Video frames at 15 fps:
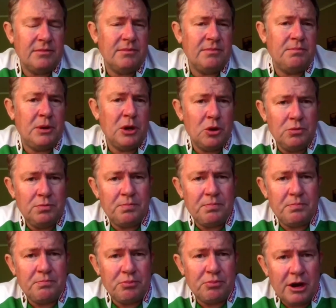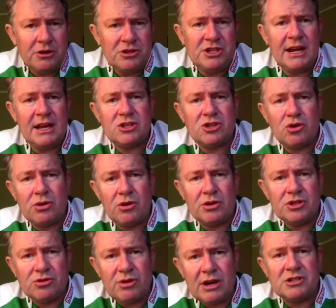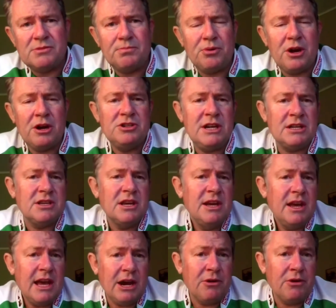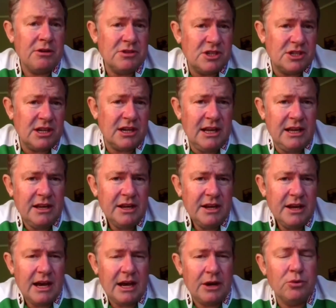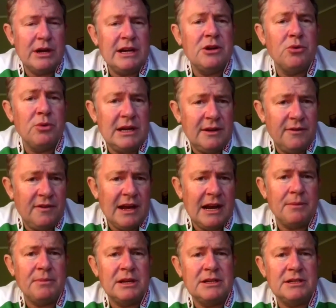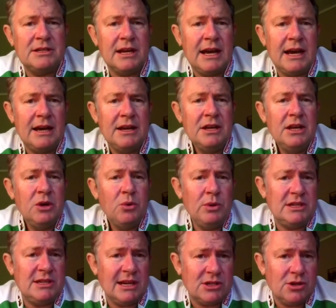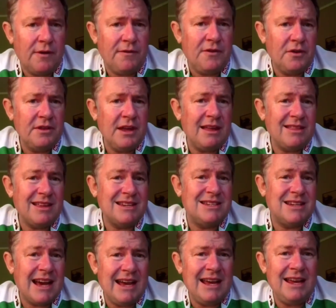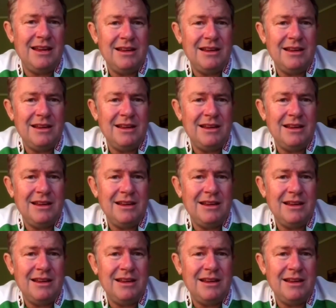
build projects, construction projects, our own city arena redevelopment. We ticked off on that a day